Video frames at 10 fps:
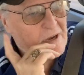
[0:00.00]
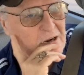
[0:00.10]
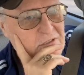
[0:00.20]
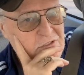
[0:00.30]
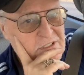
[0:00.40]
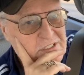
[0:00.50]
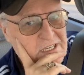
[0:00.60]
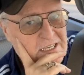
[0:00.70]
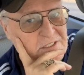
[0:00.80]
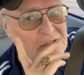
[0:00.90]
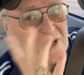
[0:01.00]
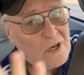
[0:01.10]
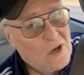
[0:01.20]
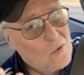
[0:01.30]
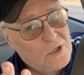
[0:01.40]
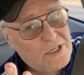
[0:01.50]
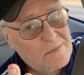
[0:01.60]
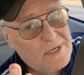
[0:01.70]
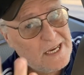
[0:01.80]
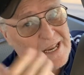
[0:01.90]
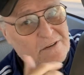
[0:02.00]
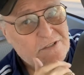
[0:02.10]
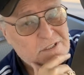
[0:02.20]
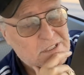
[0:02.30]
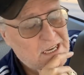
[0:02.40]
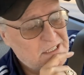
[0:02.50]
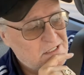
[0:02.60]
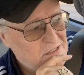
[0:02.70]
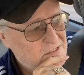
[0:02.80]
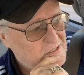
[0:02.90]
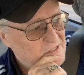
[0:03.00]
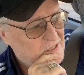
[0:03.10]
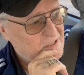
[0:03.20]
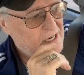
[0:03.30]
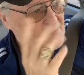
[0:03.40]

doctors in Texas, which MD Anderson, Texas, or